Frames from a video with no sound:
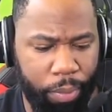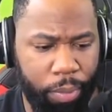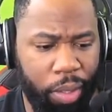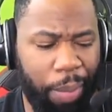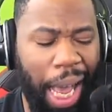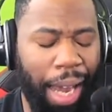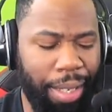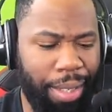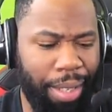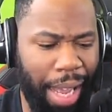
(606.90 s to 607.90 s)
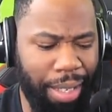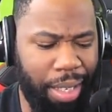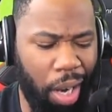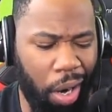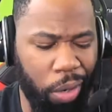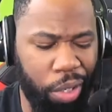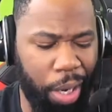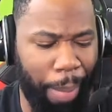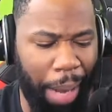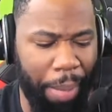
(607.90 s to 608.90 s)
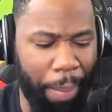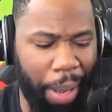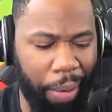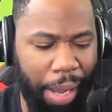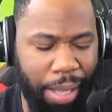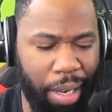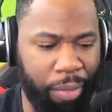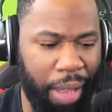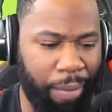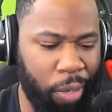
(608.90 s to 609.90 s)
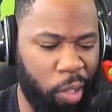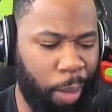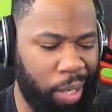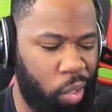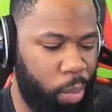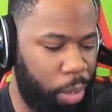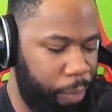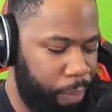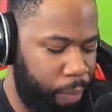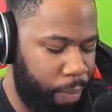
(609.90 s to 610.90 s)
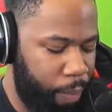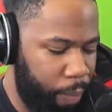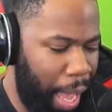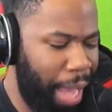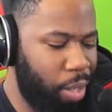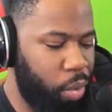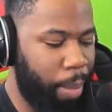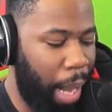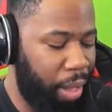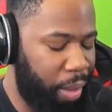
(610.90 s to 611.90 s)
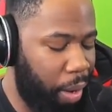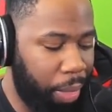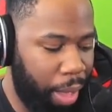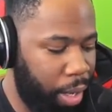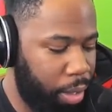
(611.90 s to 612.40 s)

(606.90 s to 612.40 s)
To be honest, STR Gogeta might have been a better candidate for that front spot super. Eh, it doesn't really matter, though, I don't think.